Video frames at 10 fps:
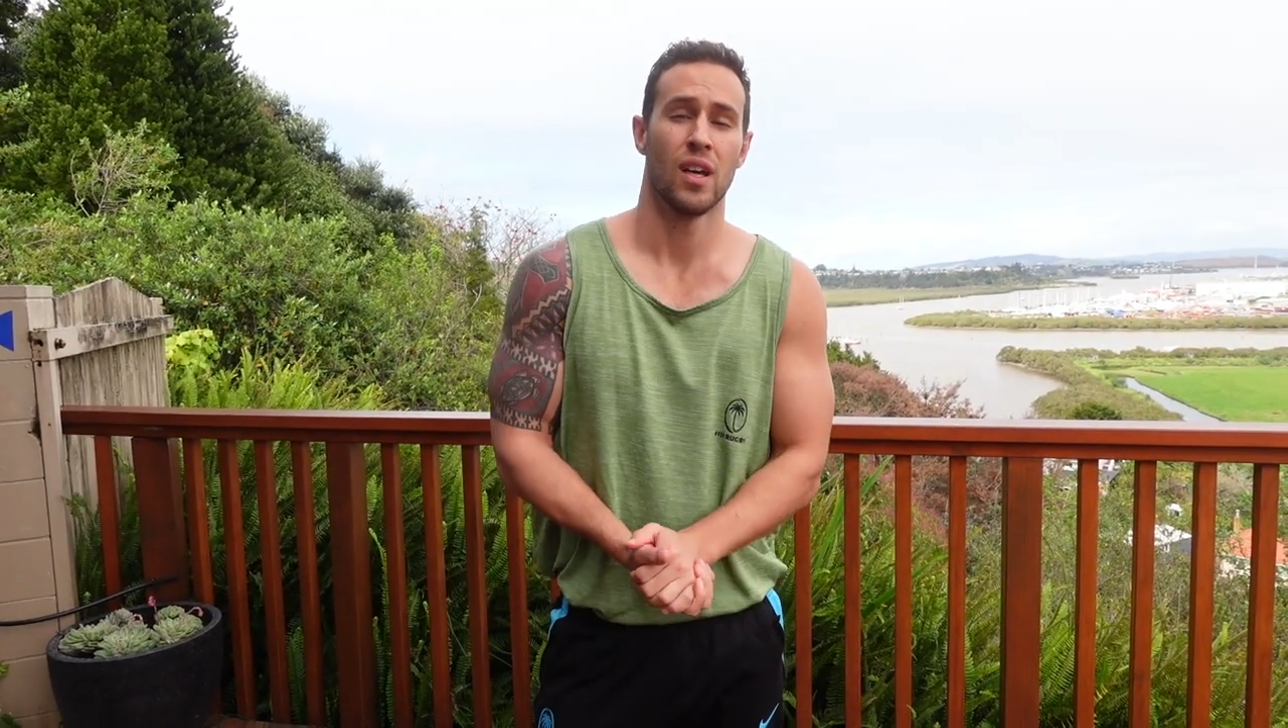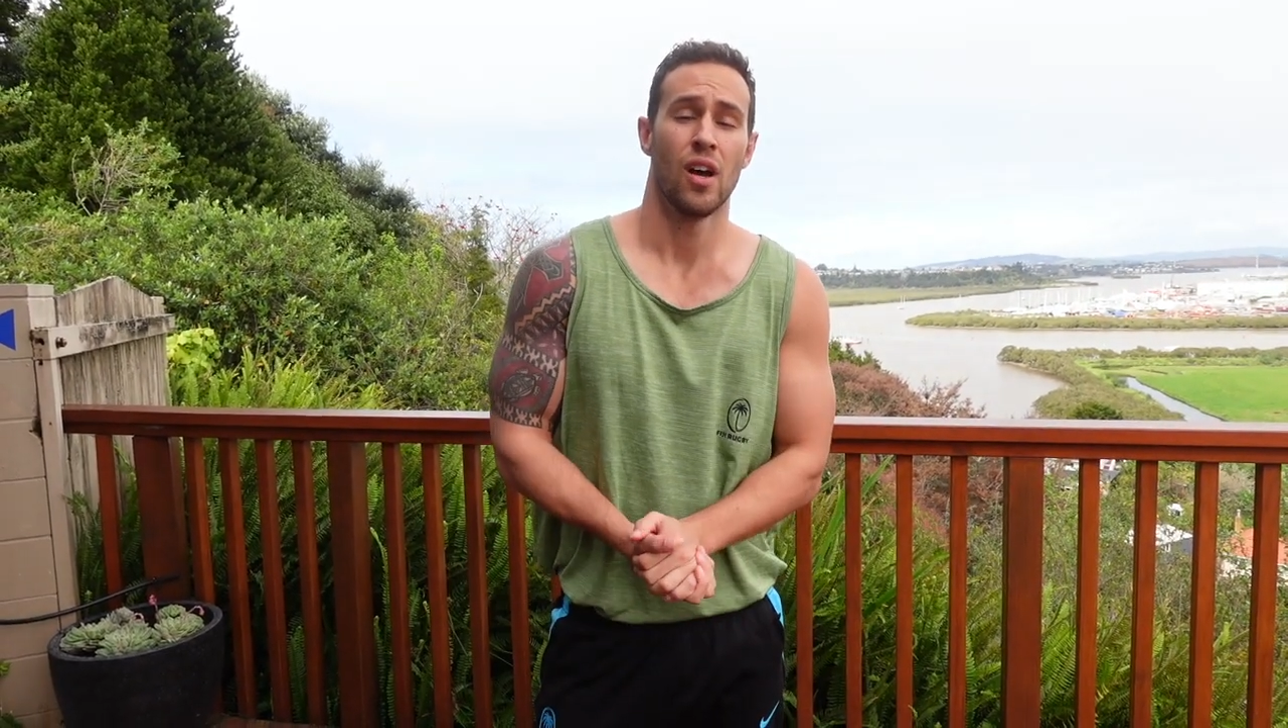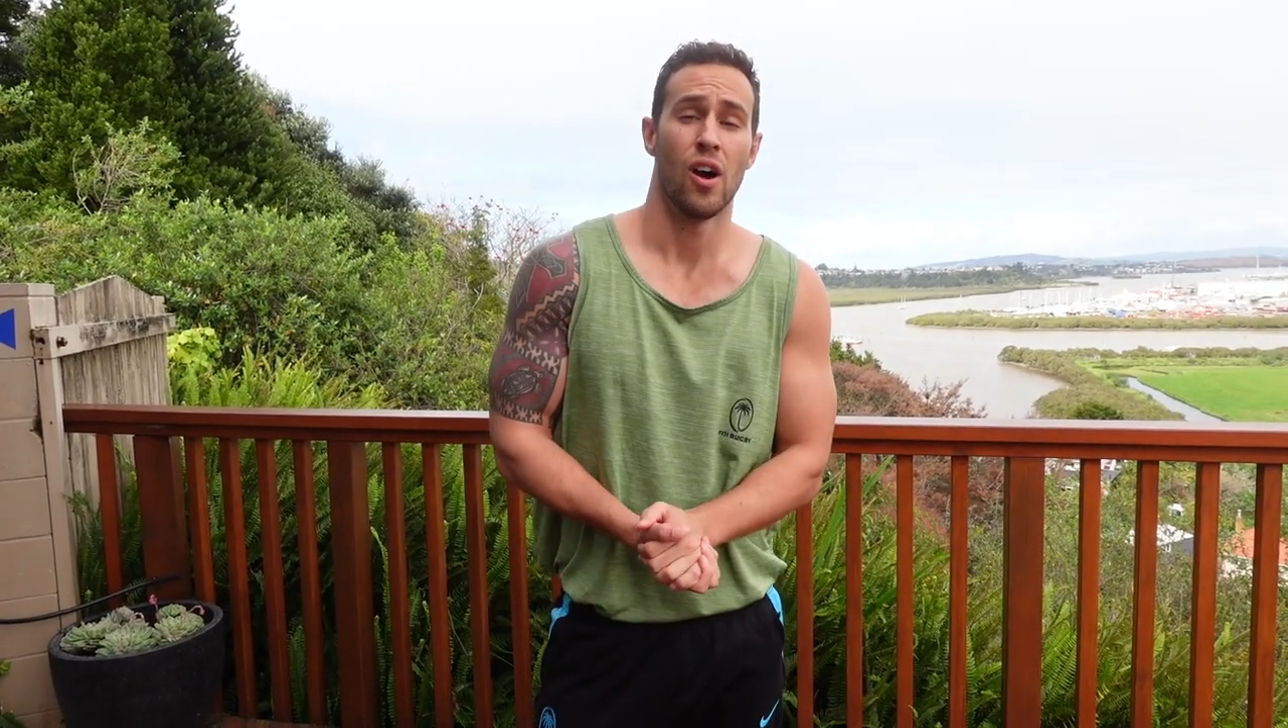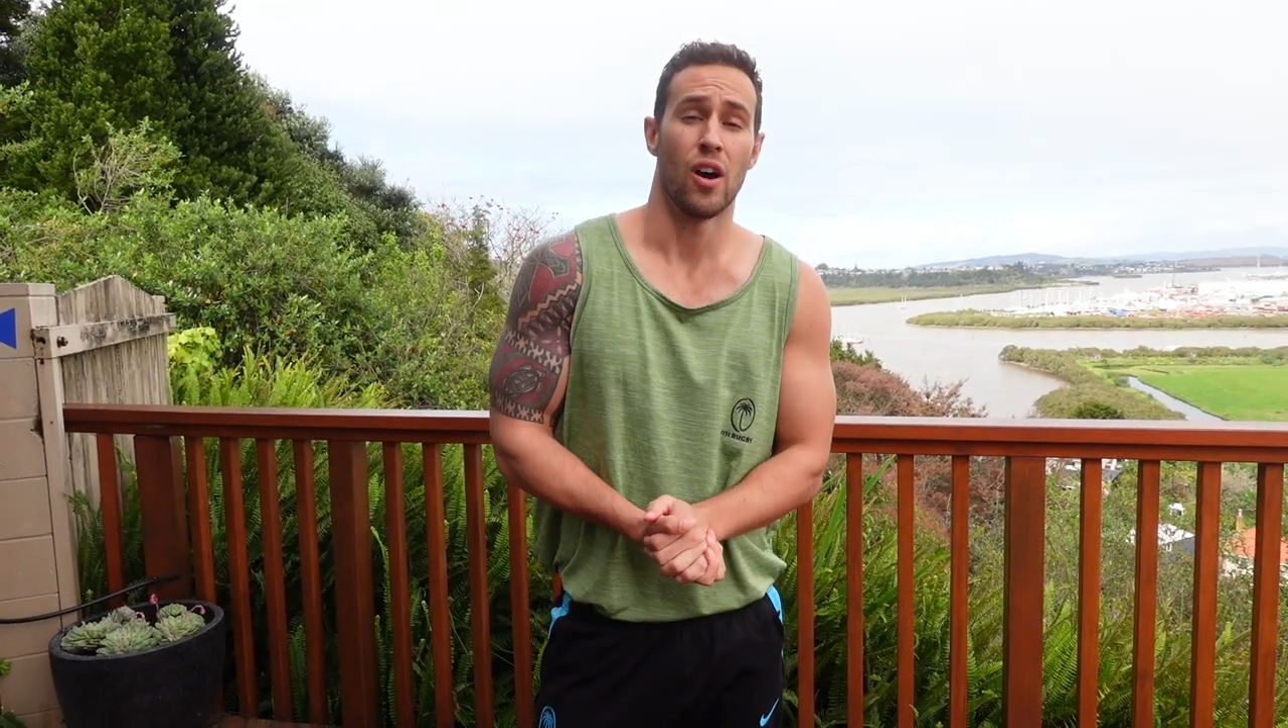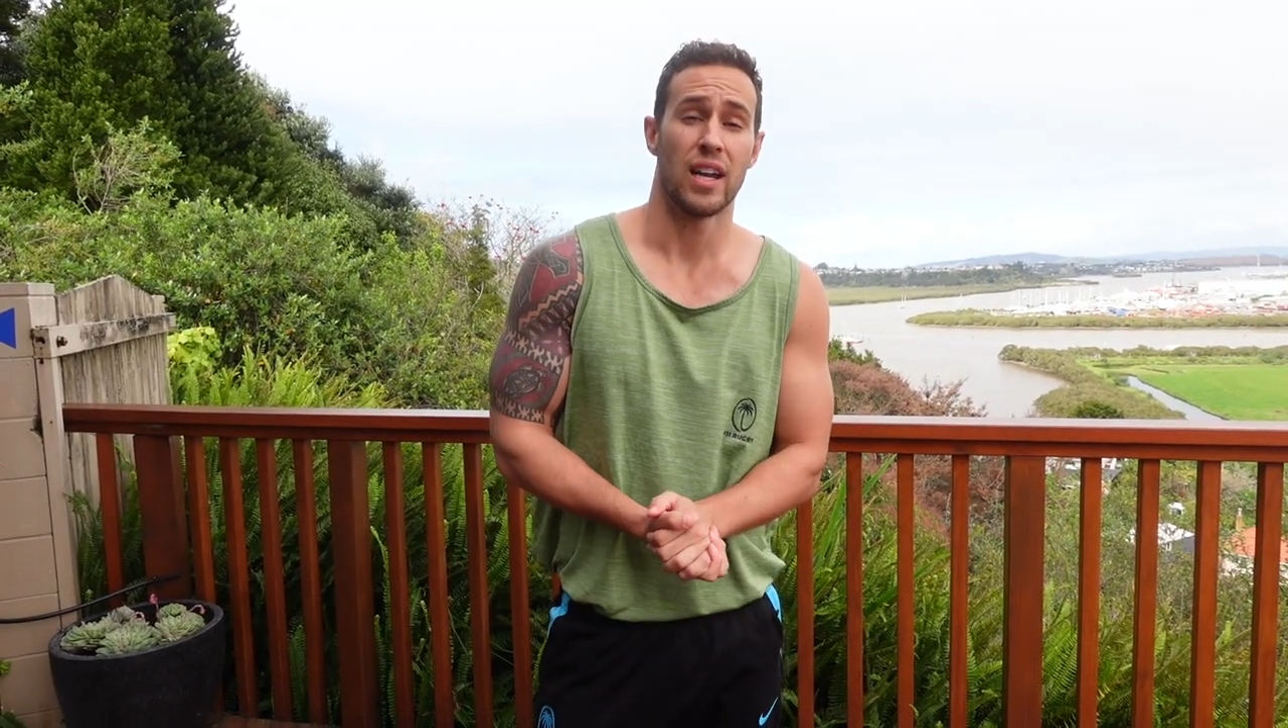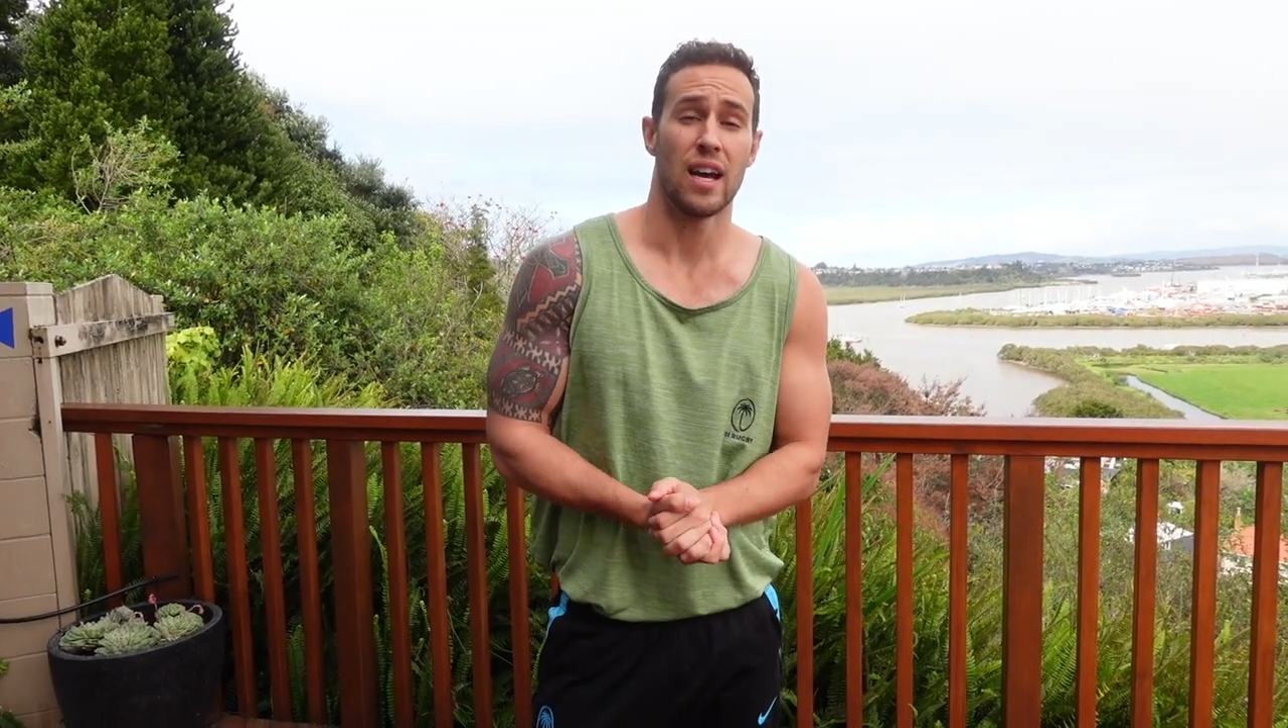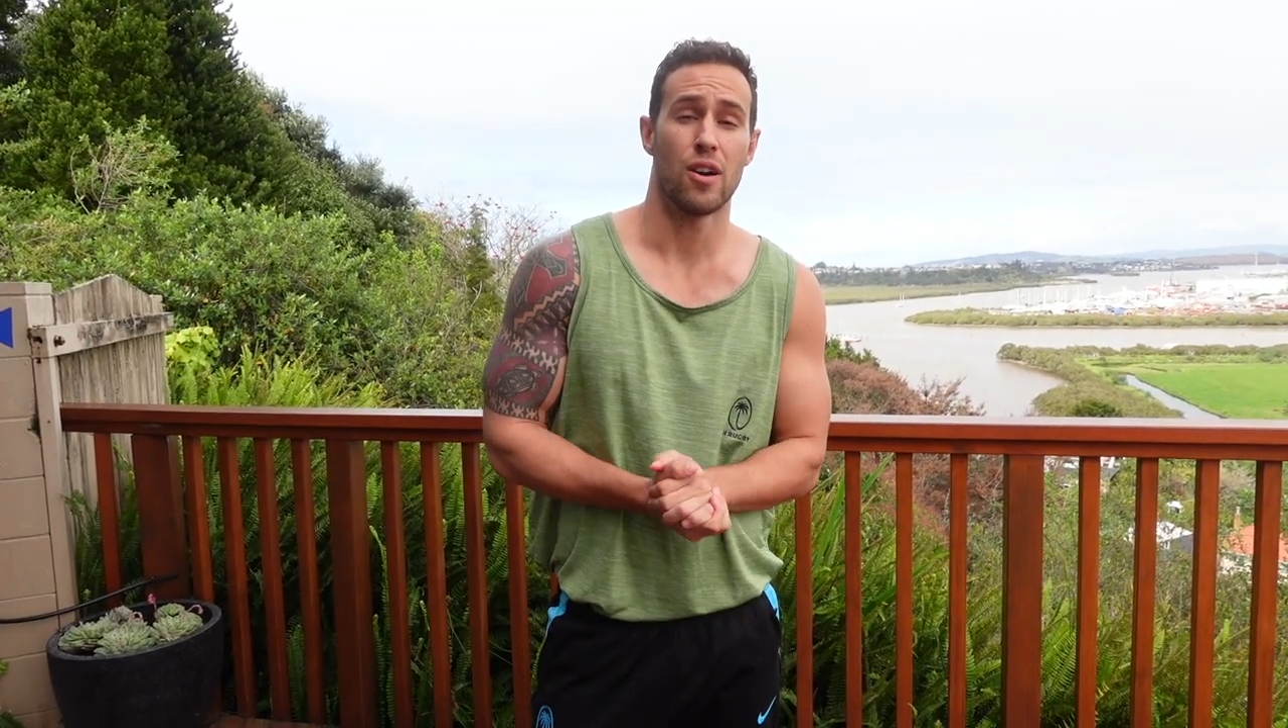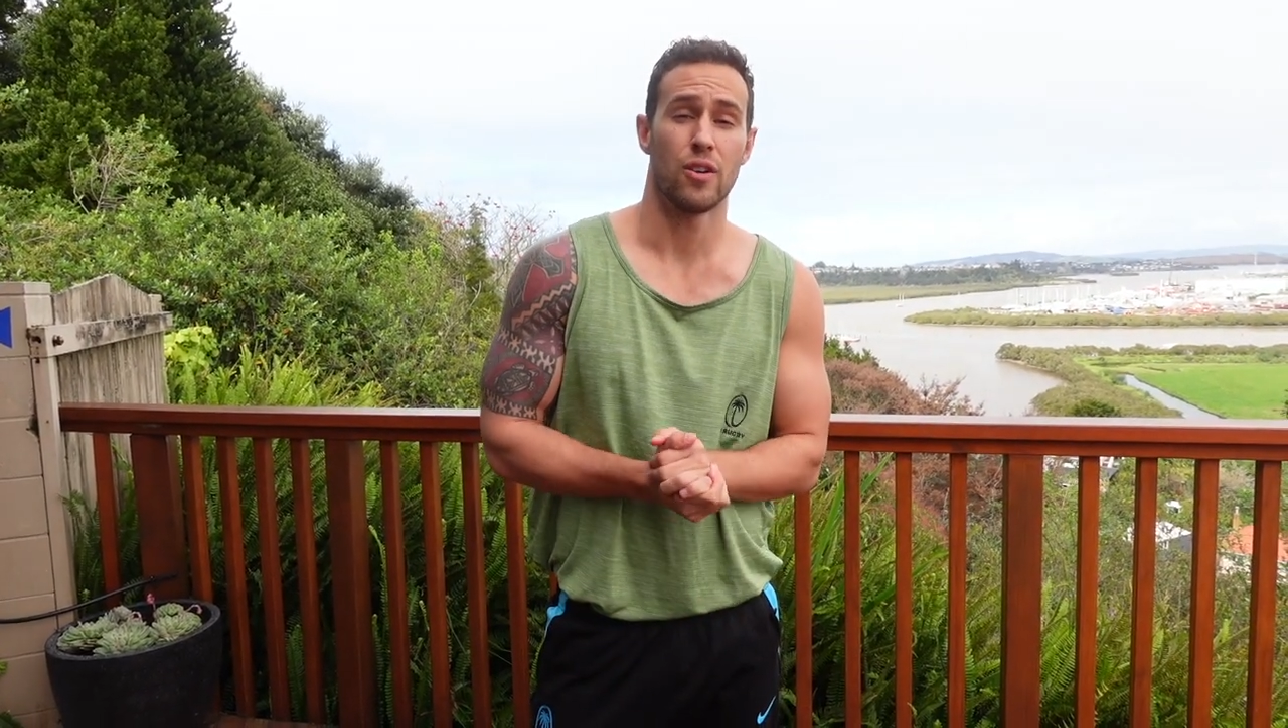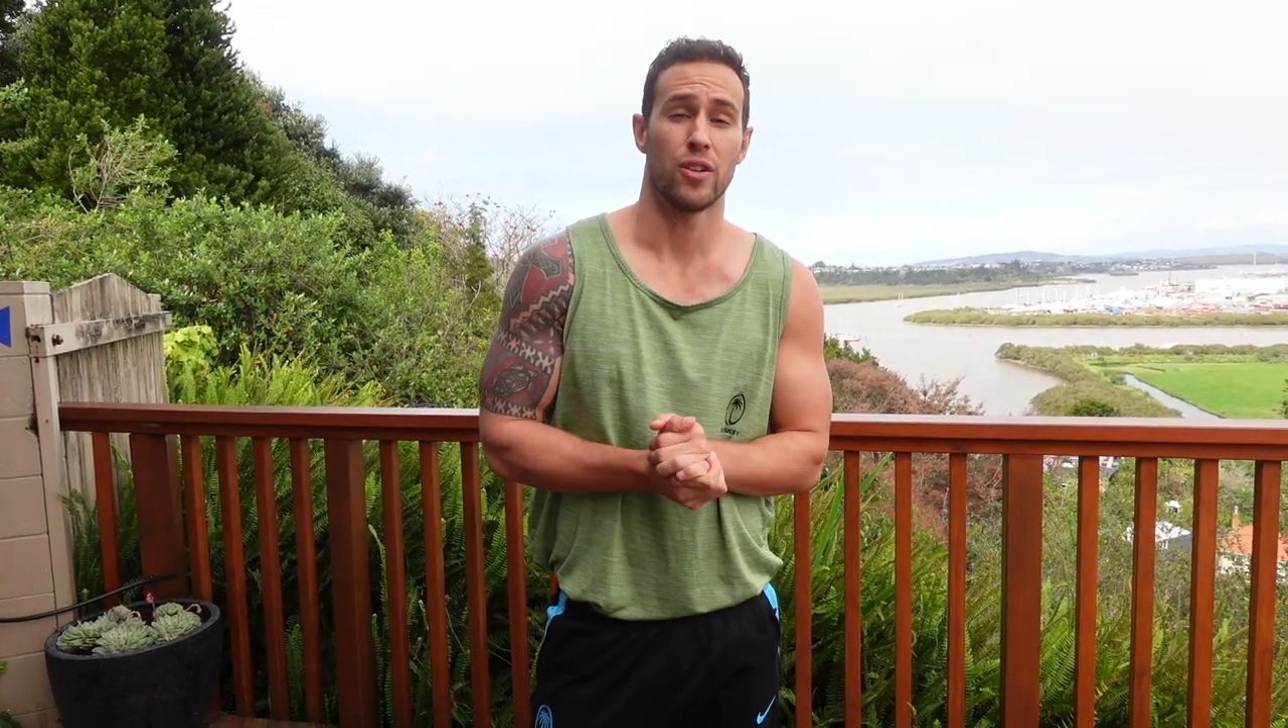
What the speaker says: on how